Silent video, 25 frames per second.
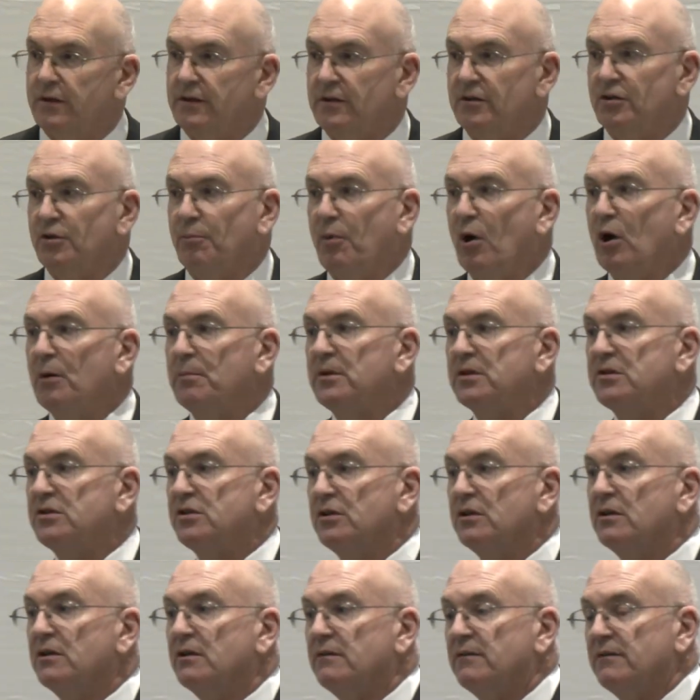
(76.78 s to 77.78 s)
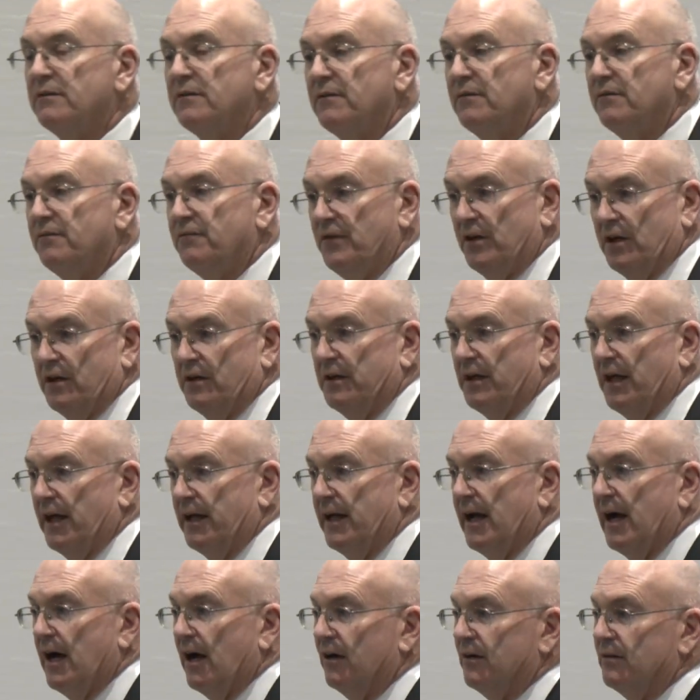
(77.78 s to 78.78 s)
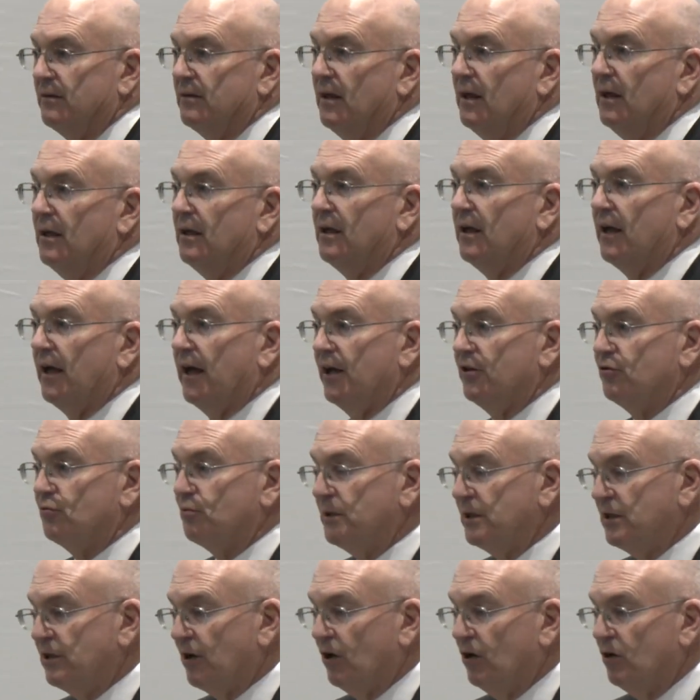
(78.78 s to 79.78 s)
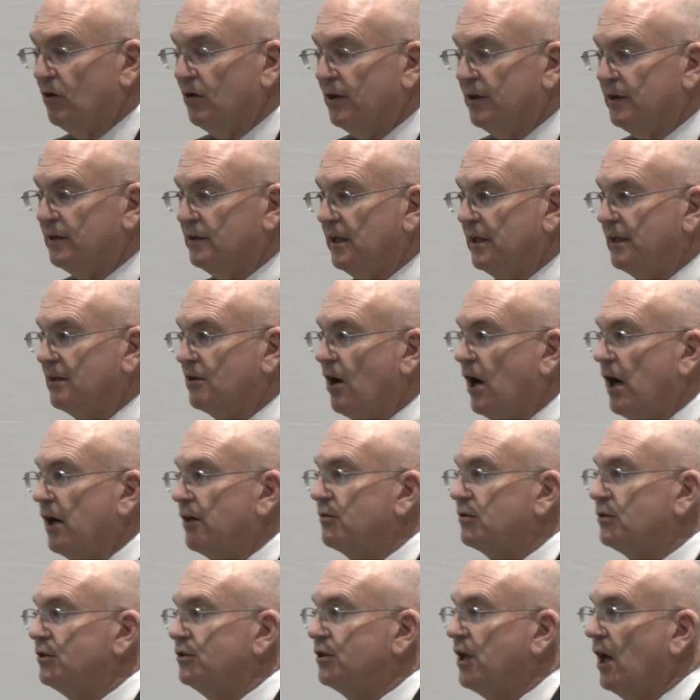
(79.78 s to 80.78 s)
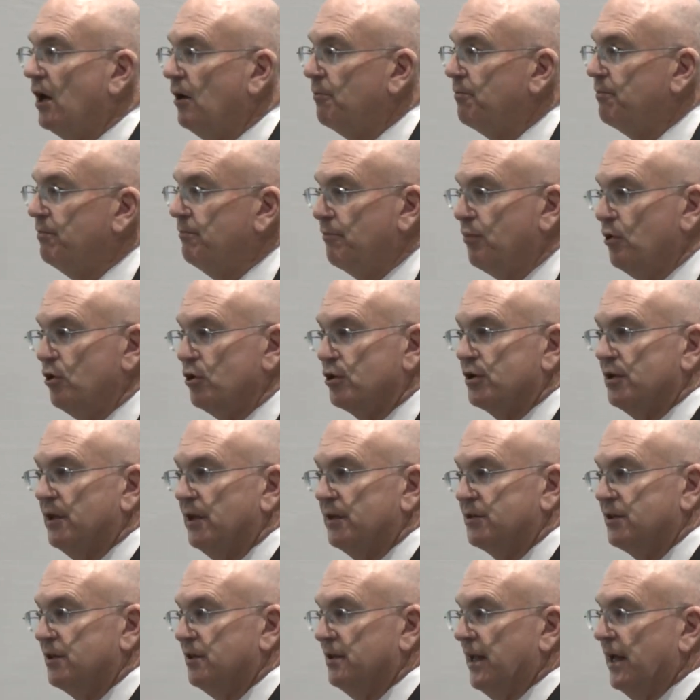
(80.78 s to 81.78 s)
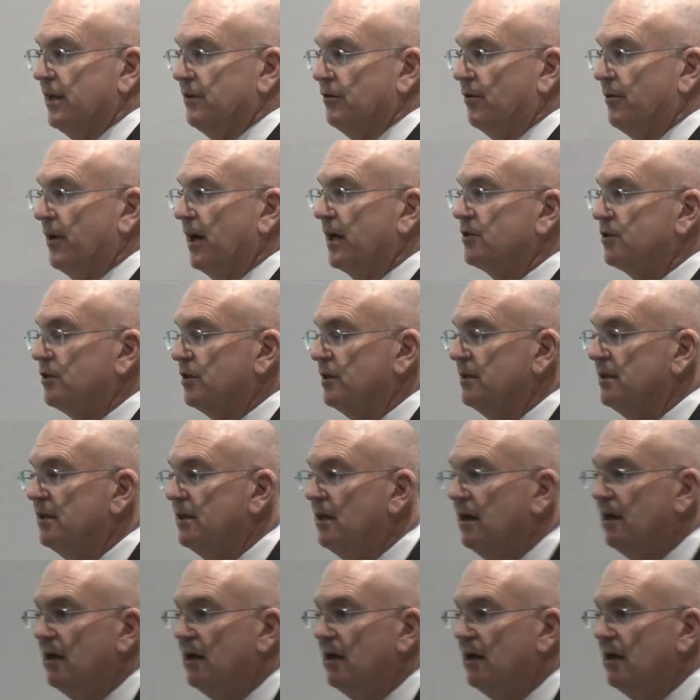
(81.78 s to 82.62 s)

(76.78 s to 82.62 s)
department's still figuring that out as we go, and Congress has helped pushing us in that direction.